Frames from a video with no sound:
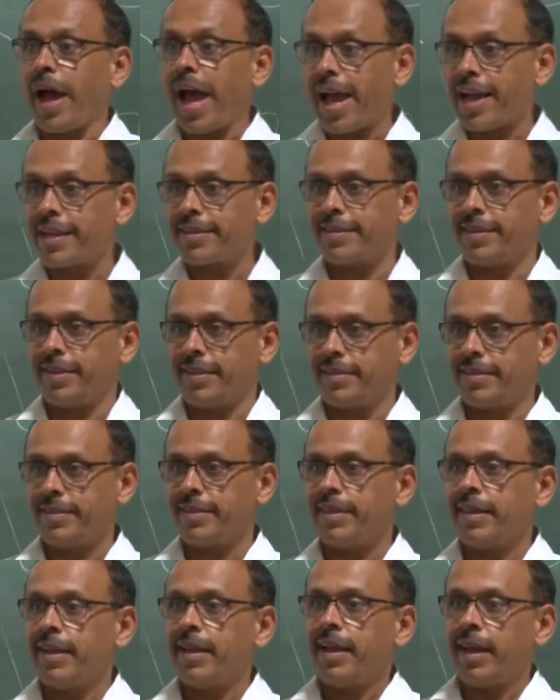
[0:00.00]
access
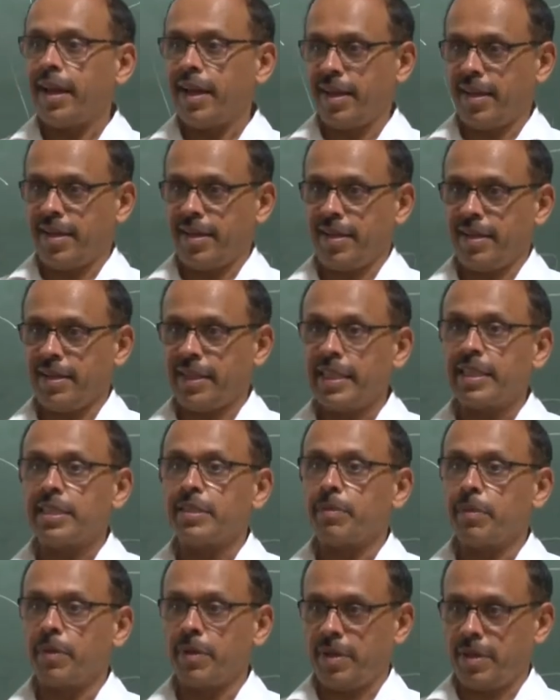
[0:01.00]

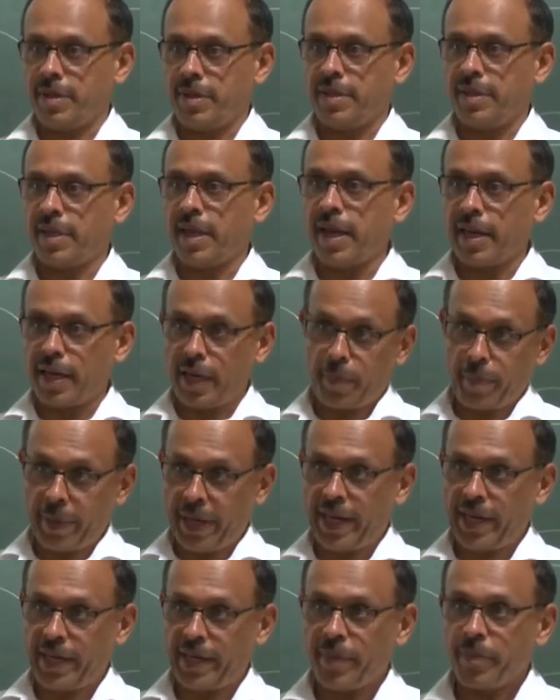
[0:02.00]
these and
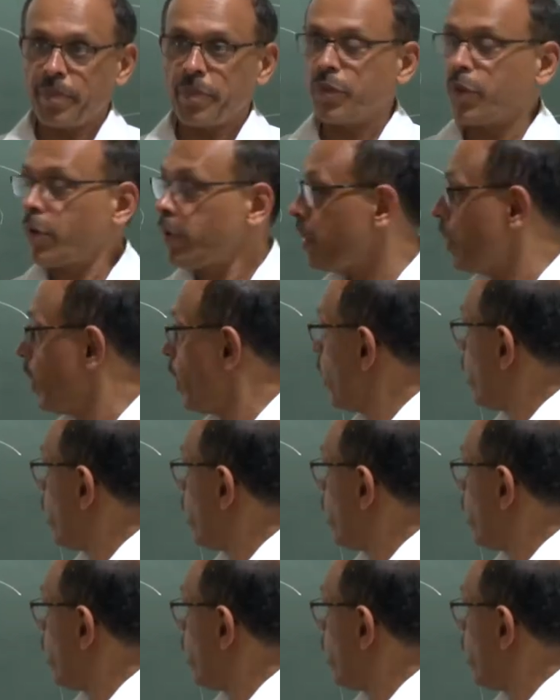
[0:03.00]
repair it. So